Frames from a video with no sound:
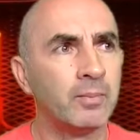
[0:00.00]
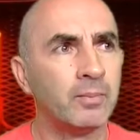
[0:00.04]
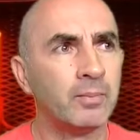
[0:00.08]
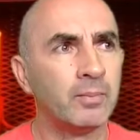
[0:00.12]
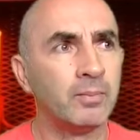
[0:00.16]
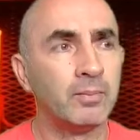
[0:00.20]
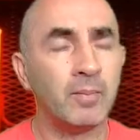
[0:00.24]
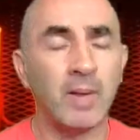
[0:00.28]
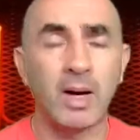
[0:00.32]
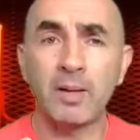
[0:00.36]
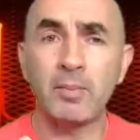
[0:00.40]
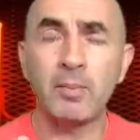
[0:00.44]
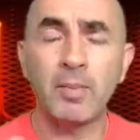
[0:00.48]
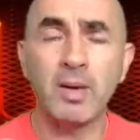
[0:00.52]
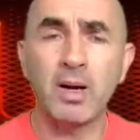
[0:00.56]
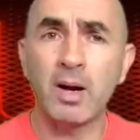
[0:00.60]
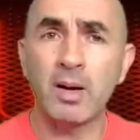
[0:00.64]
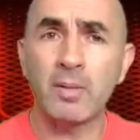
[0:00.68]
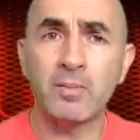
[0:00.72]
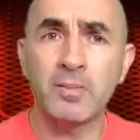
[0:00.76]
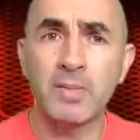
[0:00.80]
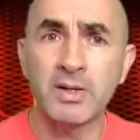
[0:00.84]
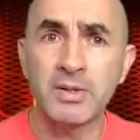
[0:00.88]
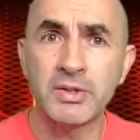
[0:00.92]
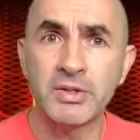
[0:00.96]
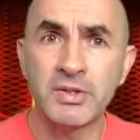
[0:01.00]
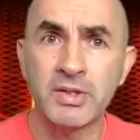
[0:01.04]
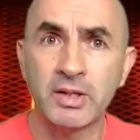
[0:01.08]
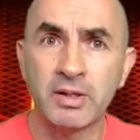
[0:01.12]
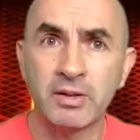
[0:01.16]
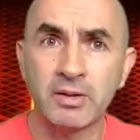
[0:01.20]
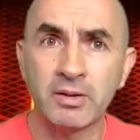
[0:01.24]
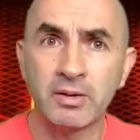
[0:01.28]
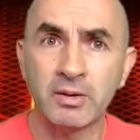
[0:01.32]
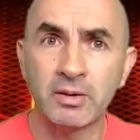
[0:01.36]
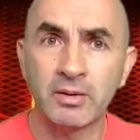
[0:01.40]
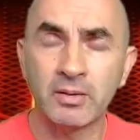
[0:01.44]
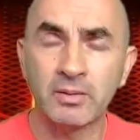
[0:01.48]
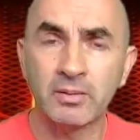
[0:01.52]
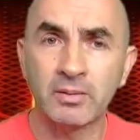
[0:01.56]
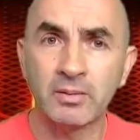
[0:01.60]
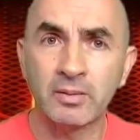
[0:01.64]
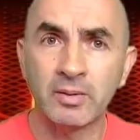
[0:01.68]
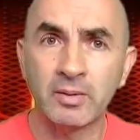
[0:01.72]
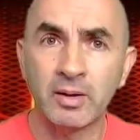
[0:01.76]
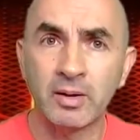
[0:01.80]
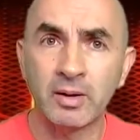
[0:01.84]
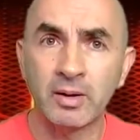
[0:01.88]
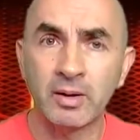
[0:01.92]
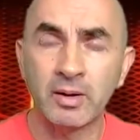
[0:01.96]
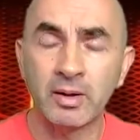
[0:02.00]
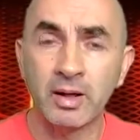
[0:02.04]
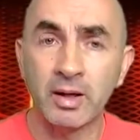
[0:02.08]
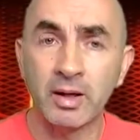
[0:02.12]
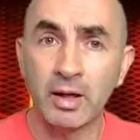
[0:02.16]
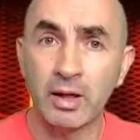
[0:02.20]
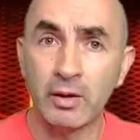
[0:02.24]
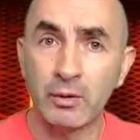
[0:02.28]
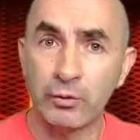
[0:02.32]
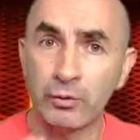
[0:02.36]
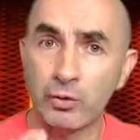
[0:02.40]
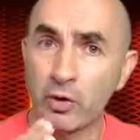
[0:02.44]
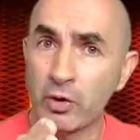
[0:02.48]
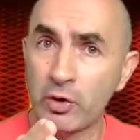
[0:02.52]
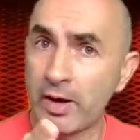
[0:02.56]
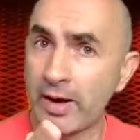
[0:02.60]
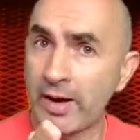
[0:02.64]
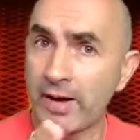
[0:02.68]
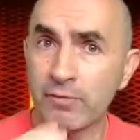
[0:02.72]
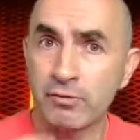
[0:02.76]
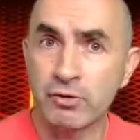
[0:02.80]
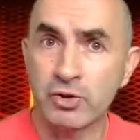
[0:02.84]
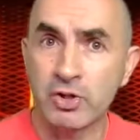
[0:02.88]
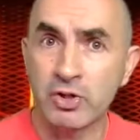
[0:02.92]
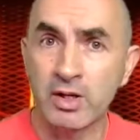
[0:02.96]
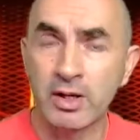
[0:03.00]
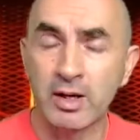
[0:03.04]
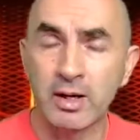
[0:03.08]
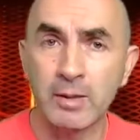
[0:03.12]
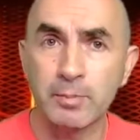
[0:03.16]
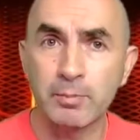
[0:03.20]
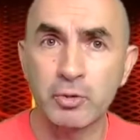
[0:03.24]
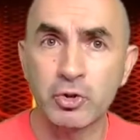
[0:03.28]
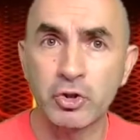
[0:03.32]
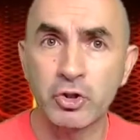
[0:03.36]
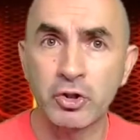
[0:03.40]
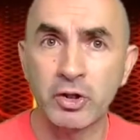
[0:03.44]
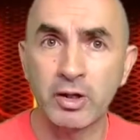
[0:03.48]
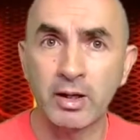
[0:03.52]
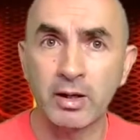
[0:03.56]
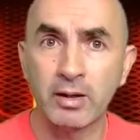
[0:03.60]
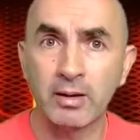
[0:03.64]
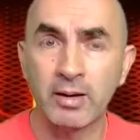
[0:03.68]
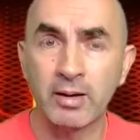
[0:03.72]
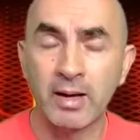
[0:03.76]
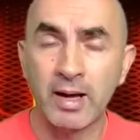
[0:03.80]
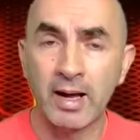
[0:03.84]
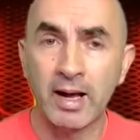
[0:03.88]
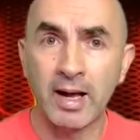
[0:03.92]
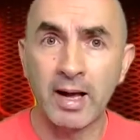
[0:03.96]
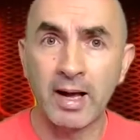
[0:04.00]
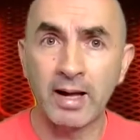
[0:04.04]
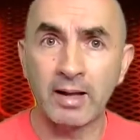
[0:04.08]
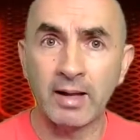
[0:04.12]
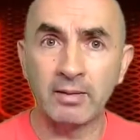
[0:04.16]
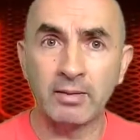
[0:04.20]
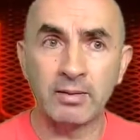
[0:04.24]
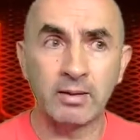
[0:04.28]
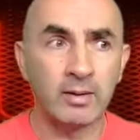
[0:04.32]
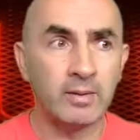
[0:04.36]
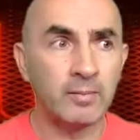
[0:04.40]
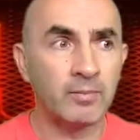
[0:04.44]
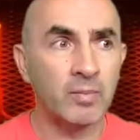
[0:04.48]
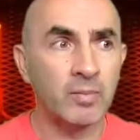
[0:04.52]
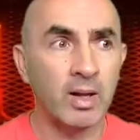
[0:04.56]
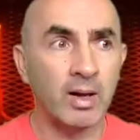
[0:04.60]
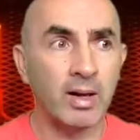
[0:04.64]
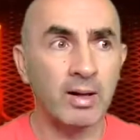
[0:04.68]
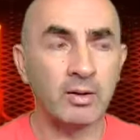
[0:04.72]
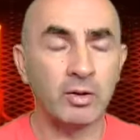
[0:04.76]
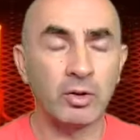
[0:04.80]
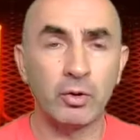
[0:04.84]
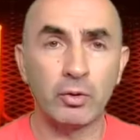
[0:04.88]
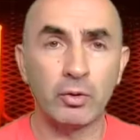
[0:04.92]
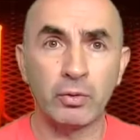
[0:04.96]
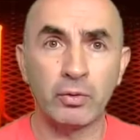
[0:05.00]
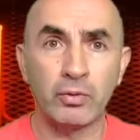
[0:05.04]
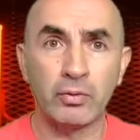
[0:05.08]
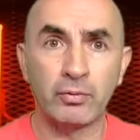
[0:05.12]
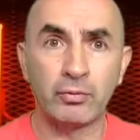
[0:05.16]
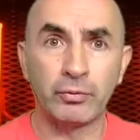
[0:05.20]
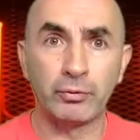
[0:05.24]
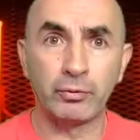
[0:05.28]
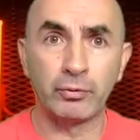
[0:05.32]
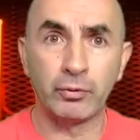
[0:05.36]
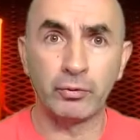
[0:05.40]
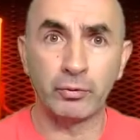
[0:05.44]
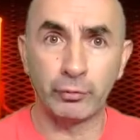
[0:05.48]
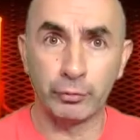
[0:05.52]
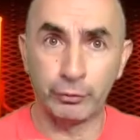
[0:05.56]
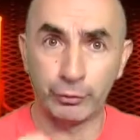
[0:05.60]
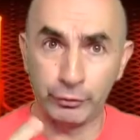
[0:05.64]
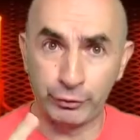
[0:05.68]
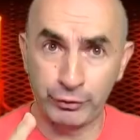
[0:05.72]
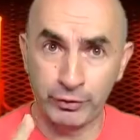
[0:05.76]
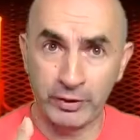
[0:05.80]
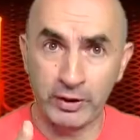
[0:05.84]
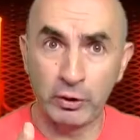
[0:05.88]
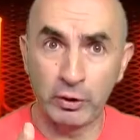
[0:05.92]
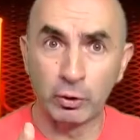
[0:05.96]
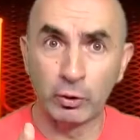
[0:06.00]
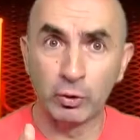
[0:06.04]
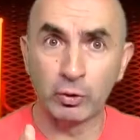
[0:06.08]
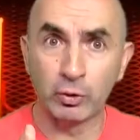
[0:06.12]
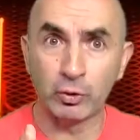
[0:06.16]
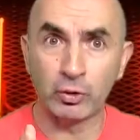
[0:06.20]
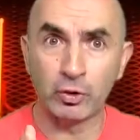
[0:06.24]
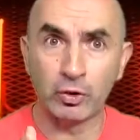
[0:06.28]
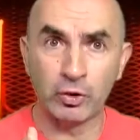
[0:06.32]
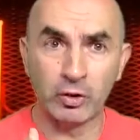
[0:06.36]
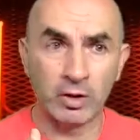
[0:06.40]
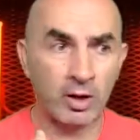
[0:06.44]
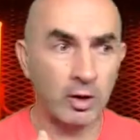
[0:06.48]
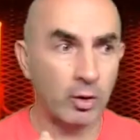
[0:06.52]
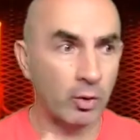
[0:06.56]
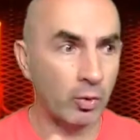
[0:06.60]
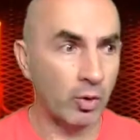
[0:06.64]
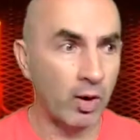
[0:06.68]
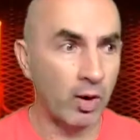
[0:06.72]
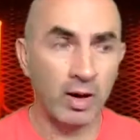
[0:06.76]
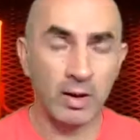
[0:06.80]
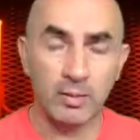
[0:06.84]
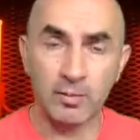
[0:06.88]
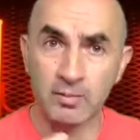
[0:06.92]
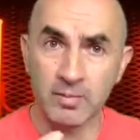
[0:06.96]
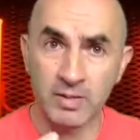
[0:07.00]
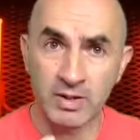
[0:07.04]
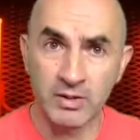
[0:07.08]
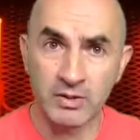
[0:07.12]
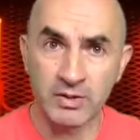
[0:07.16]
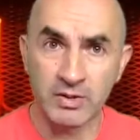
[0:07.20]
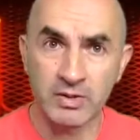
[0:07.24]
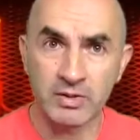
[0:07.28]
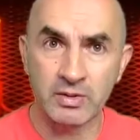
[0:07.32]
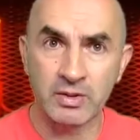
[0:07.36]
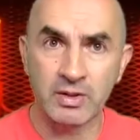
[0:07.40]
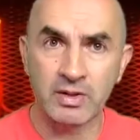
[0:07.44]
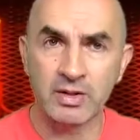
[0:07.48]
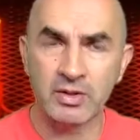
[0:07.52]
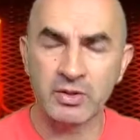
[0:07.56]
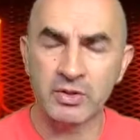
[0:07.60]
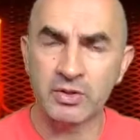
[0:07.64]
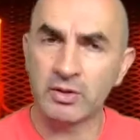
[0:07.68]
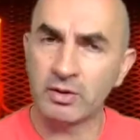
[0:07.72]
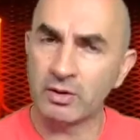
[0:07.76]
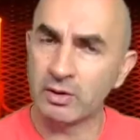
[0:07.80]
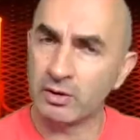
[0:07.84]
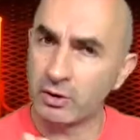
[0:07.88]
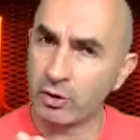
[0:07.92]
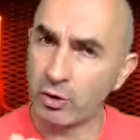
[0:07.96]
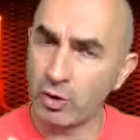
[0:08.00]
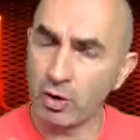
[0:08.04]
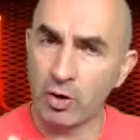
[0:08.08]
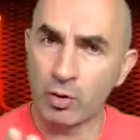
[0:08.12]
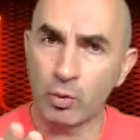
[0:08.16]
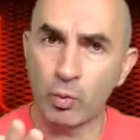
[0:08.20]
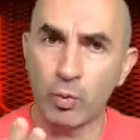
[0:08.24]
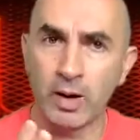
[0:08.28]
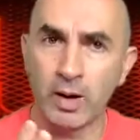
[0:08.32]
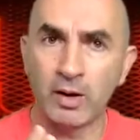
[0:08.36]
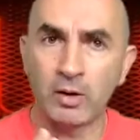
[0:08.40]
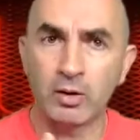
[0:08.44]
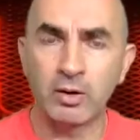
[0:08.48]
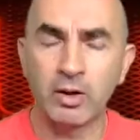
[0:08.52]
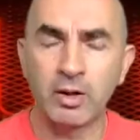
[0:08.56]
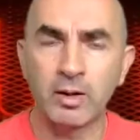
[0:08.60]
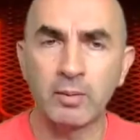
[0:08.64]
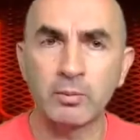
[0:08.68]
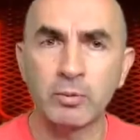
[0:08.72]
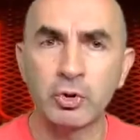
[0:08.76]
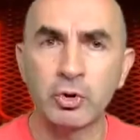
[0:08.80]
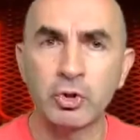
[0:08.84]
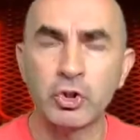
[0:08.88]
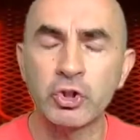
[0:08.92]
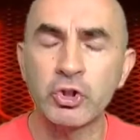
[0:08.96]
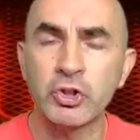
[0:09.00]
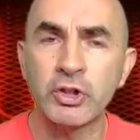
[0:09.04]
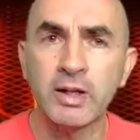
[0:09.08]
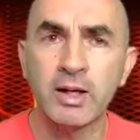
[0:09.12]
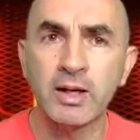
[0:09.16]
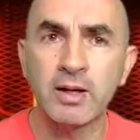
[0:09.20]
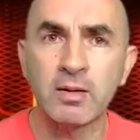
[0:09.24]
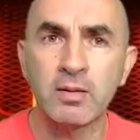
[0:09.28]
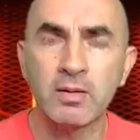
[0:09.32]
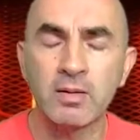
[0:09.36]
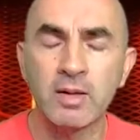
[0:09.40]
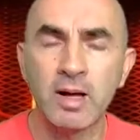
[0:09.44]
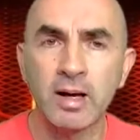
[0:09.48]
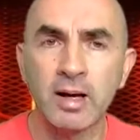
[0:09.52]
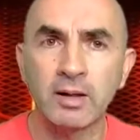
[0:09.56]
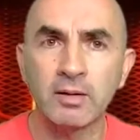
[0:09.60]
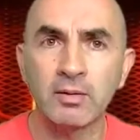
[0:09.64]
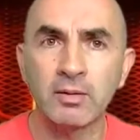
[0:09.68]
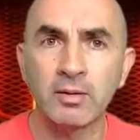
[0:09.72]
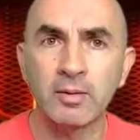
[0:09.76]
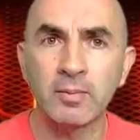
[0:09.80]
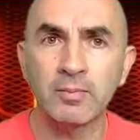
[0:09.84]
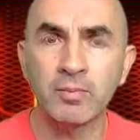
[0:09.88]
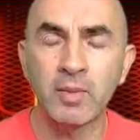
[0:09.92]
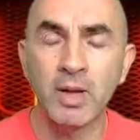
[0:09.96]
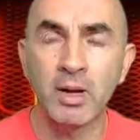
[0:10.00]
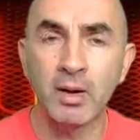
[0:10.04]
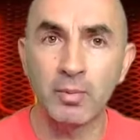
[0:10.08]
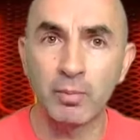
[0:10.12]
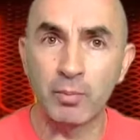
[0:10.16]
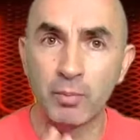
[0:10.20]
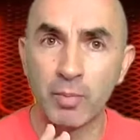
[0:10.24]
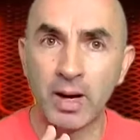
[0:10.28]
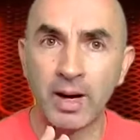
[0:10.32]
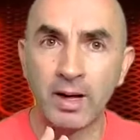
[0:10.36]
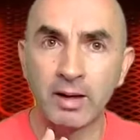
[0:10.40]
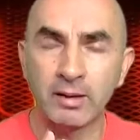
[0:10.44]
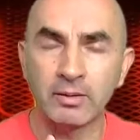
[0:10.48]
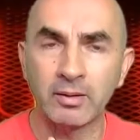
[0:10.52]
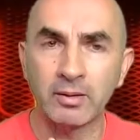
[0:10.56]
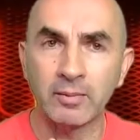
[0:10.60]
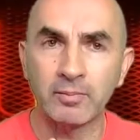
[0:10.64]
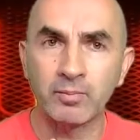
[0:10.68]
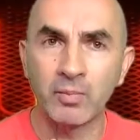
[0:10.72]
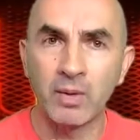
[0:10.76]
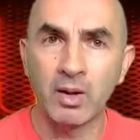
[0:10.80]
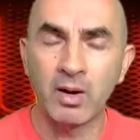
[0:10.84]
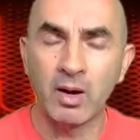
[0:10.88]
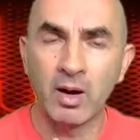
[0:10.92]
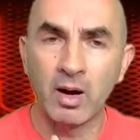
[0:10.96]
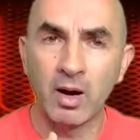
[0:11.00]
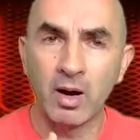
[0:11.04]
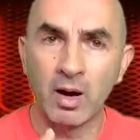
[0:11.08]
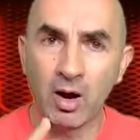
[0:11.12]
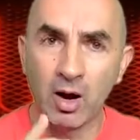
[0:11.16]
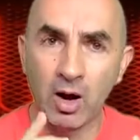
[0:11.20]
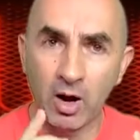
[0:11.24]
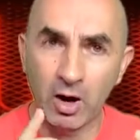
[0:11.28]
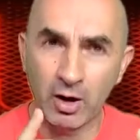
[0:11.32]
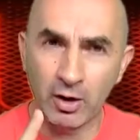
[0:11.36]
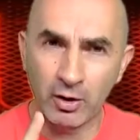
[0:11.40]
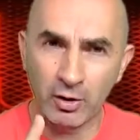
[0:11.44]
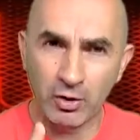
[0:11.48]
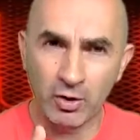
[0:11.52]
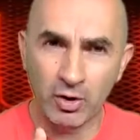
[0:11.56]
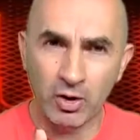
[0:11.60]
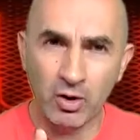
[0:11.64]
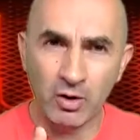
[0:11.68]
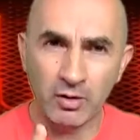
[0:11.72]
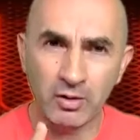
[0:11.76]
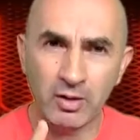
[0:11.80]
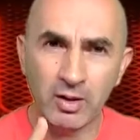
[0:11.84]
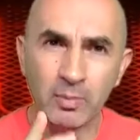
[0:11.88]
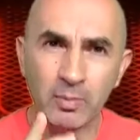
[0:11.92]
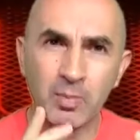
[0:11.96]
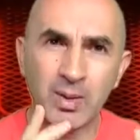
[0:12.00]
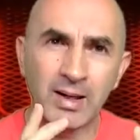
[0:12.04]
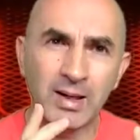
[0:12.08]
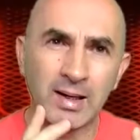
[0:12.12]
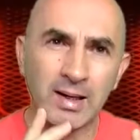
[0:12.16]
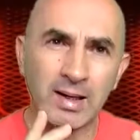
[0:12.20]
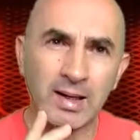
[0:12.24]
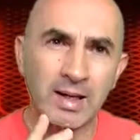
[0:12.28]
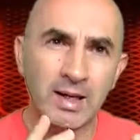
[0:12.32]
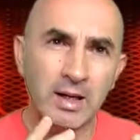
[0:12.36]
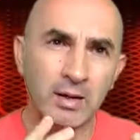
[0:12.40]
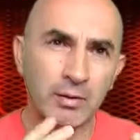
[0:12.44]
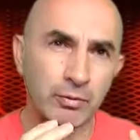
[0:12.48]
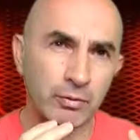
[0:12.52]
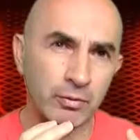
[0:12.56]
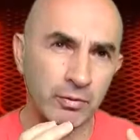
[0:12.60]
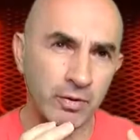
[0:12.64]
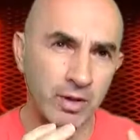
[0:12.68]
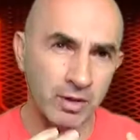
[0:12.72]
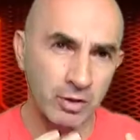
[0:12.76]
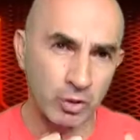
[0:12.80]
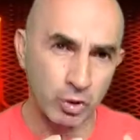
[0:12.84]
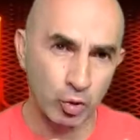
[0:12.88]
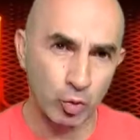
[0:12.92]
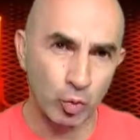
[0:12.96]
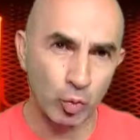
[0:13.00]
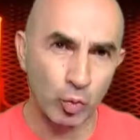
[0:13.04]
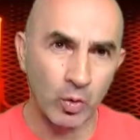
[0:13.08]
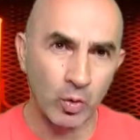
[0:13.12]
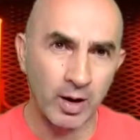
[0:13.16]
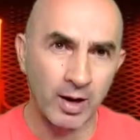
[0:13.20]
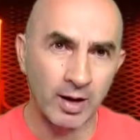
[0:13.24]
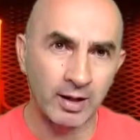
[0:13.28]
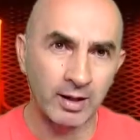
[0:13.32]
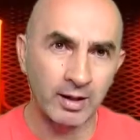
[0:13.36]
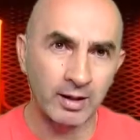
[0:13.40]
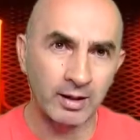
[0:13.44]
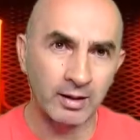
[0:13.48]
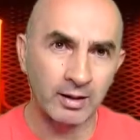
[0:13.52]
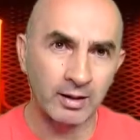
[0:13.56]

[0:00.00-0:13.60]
maybe I miss it. If you have scripture and you feel, you know, I miss this, you are welcome to share that. But I rather believe this way,